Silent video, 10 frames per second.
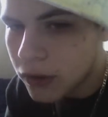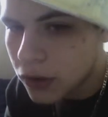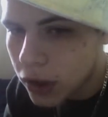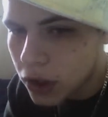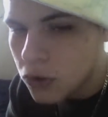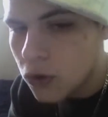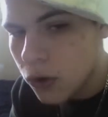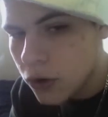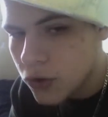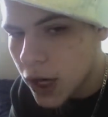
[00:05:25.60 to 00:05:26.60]
basically
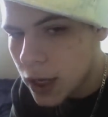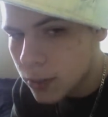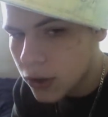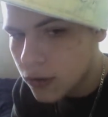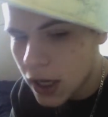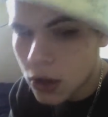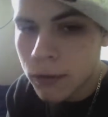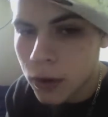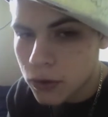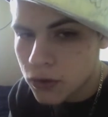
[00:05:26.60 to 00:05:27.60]
control your tribe and you take
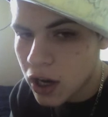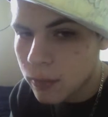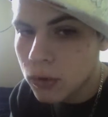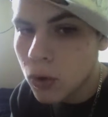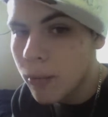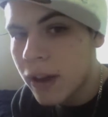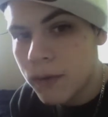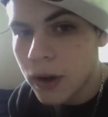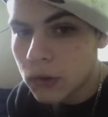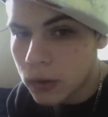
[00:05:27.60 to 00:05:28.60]
over other tribes or make
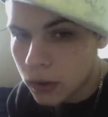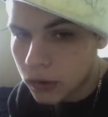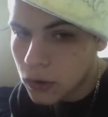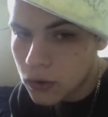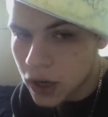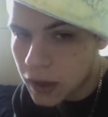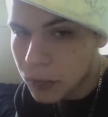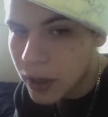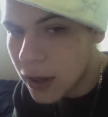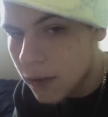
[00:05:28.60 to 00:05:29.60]
friends with those other tribes
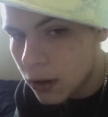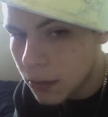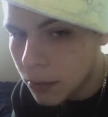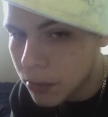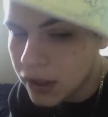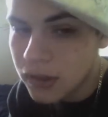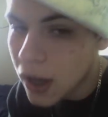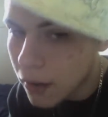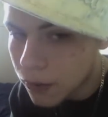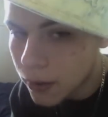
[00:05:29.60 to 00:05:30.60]
by giving them peace
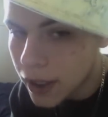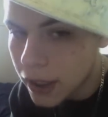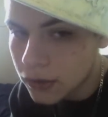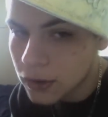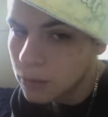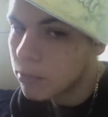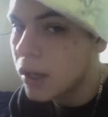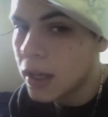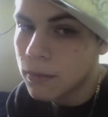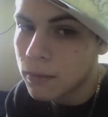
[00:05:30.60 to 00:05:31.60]
offerings and
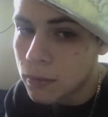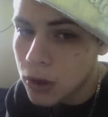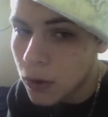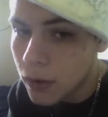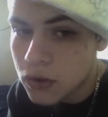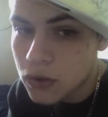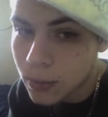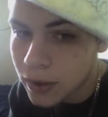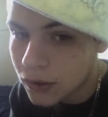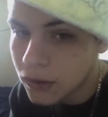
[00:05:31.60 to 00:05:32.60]
playing,
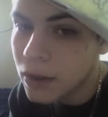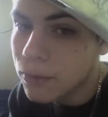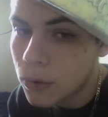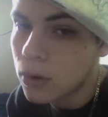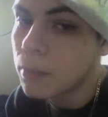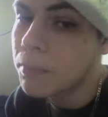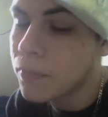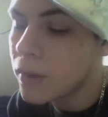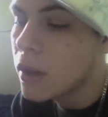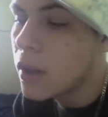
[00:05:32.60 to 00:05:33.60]
instruments and stuff for them.
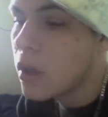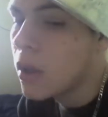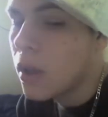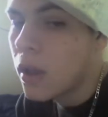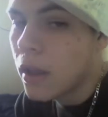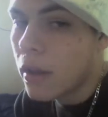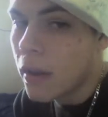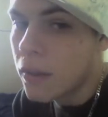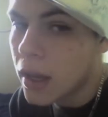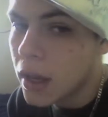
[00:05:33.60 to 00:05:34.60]

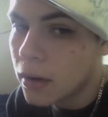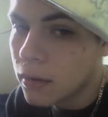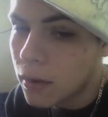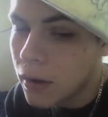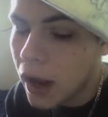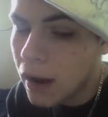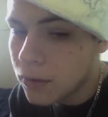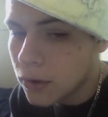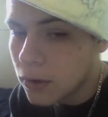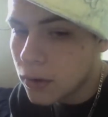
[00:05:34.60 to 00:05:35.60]
And then
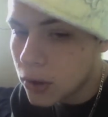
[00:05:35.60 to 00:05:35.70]
after,